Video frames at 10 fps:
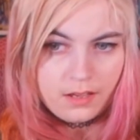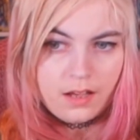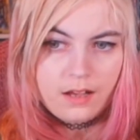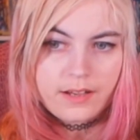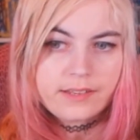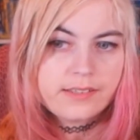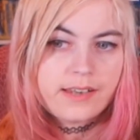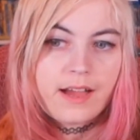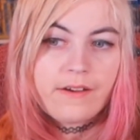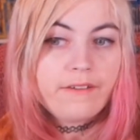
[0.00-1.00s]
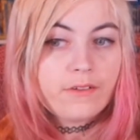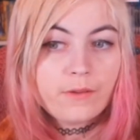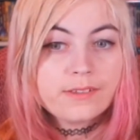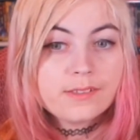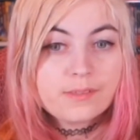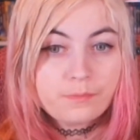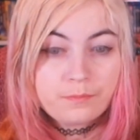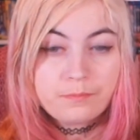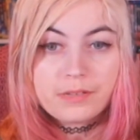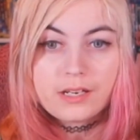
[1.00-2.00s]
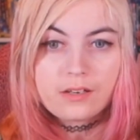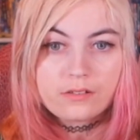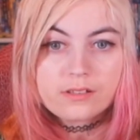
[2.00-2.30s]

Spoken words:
Okay, so now everyone's been under a